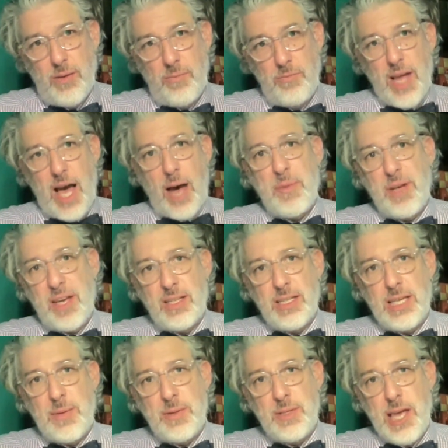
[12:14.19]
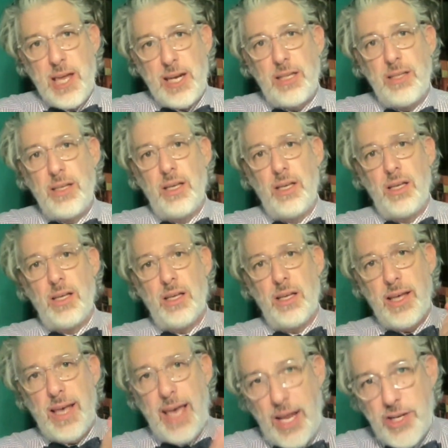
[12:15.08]
Not being intimidated,
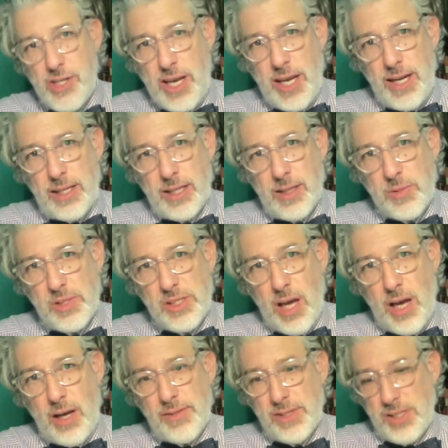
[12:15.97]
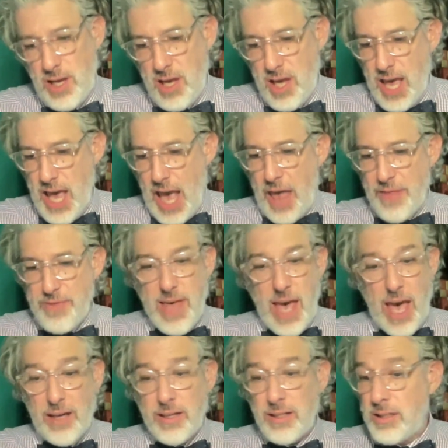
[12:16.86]
educating themselves, and
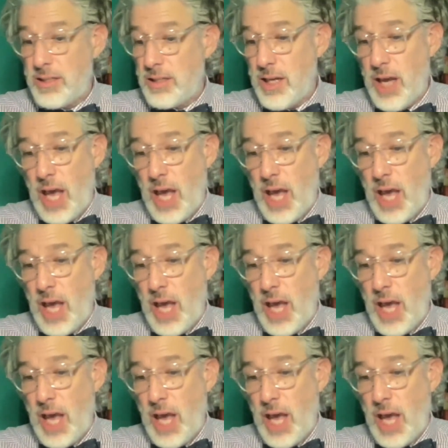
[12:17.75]
then